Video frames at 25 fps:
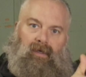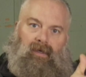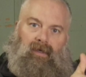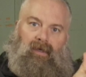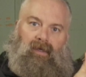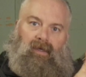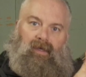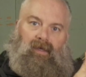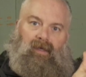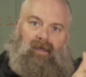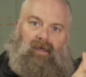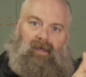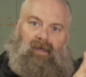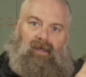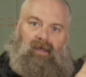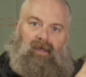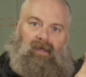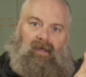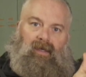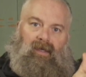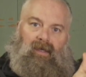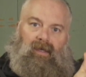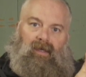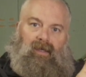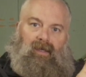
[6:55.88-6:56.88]

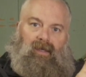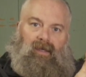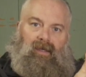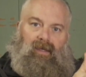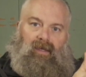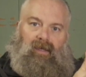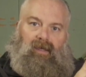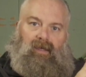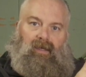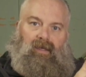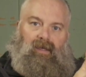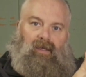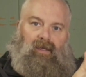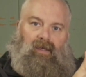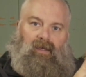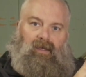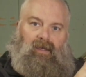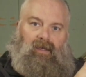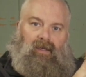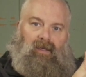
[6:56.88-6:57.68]
No one is speaking in this clip.